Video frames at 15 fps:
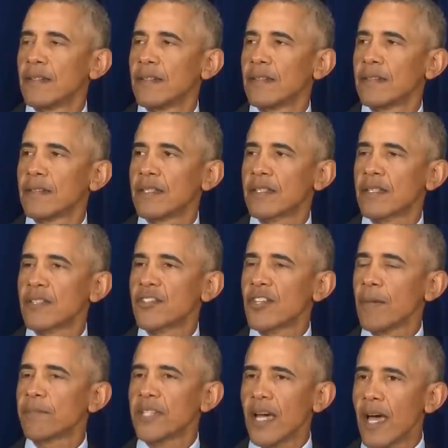because
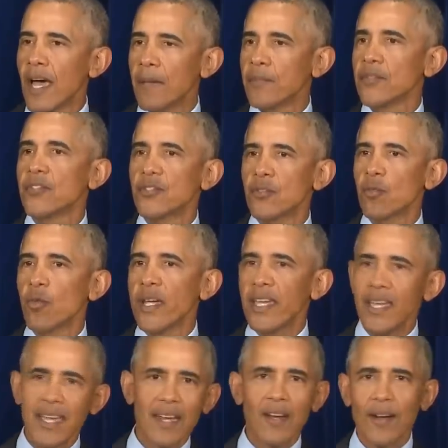sometimes we
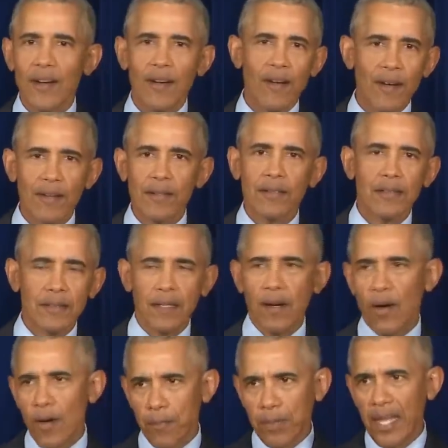hear,
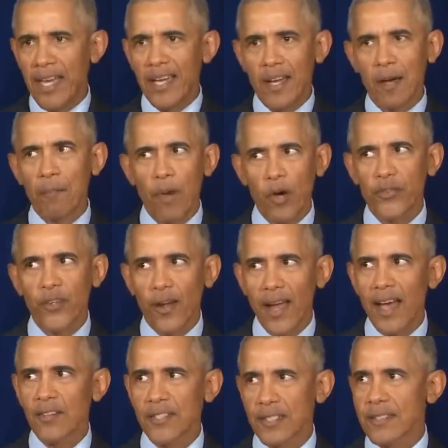oh, a plague on both your
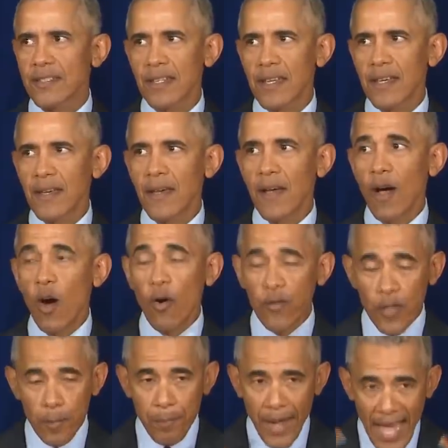houses. Over
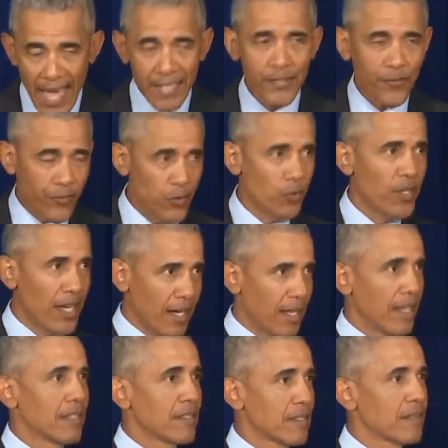the past few
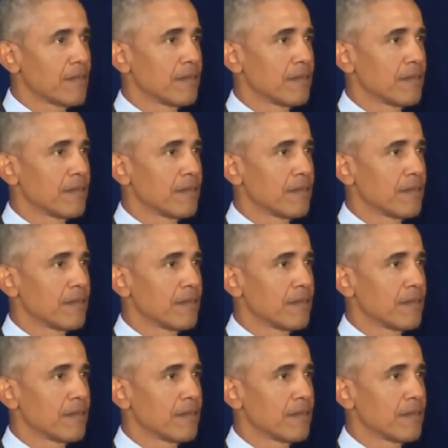decades,